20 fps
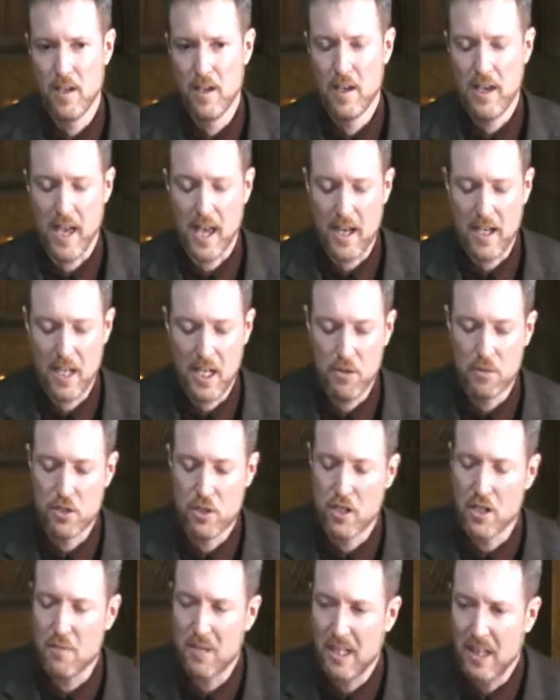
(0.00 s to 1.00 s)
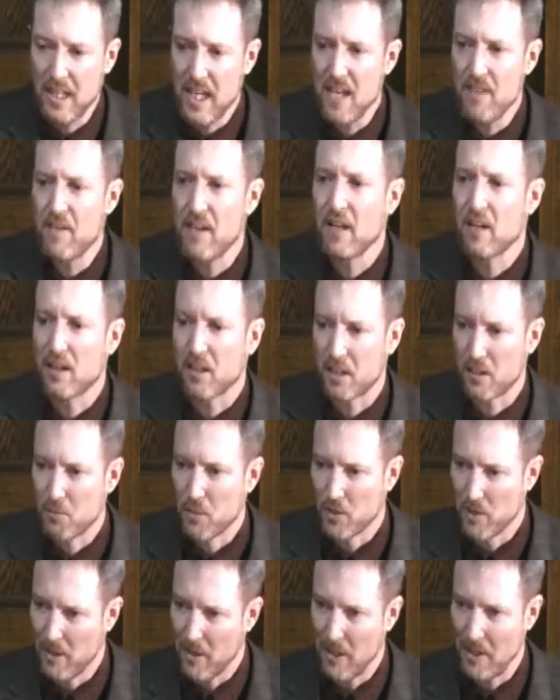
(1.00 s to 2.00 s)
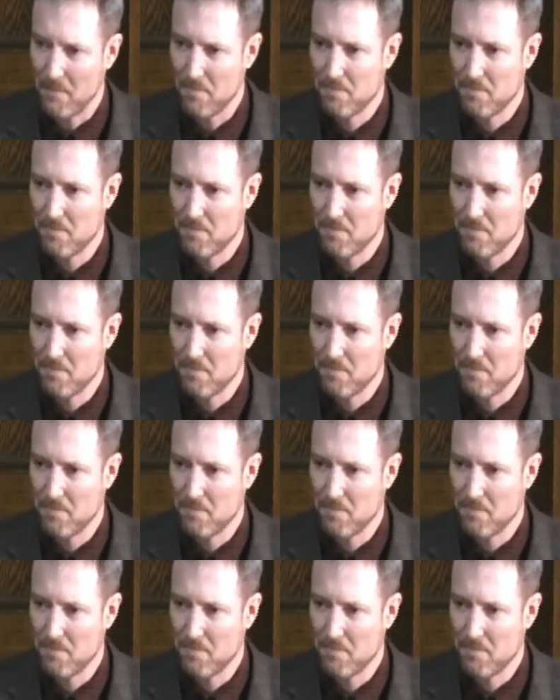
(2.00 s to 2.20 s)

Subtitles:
And he was going to be leaving our community.